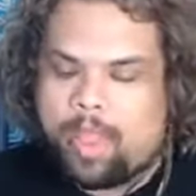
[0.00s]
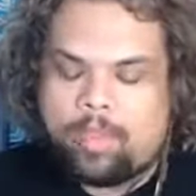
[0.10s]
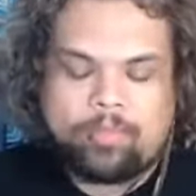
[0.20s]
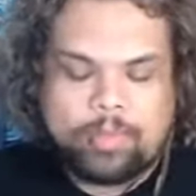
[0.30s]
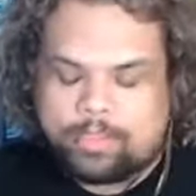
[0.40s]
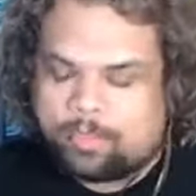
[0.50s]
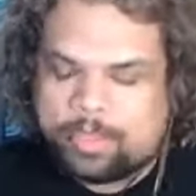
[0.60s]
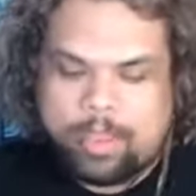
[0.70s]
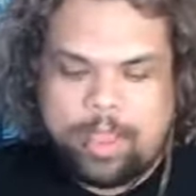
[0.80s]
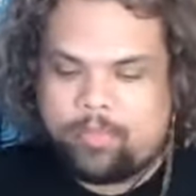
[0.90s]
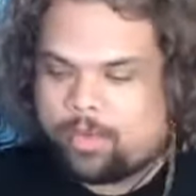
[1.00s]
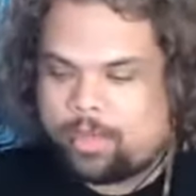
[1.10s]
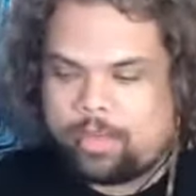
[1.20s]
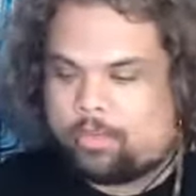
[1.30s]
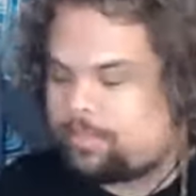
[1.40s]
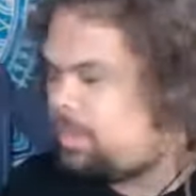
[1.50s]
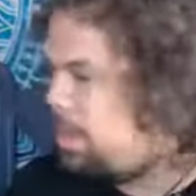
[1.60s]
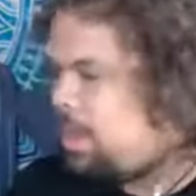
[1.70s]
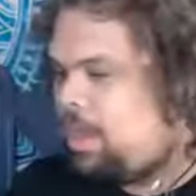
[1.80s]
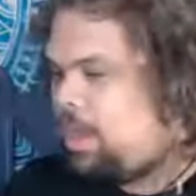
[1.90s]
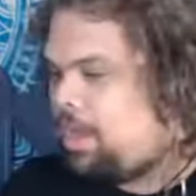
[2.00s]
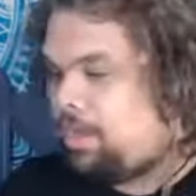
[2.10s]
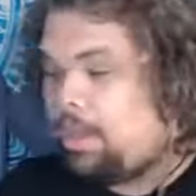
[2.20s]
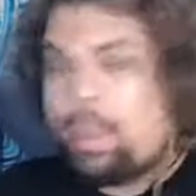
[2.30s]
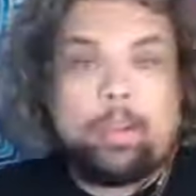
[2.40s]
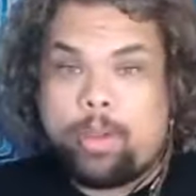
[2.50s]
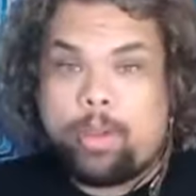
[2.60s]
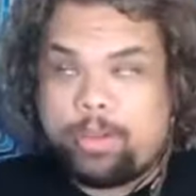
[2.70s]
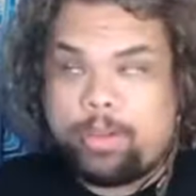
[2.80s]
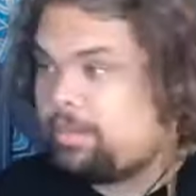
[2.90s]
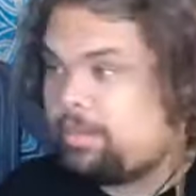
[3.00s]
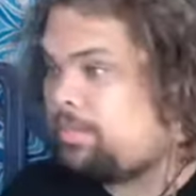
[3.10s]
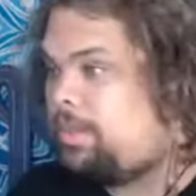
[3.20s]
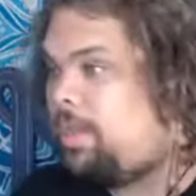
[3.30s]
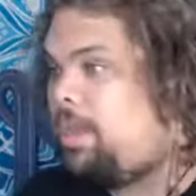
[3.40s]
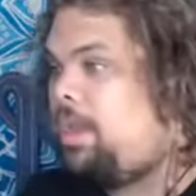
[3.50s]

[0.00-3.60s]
I have crystals out. I have herbs, hair products.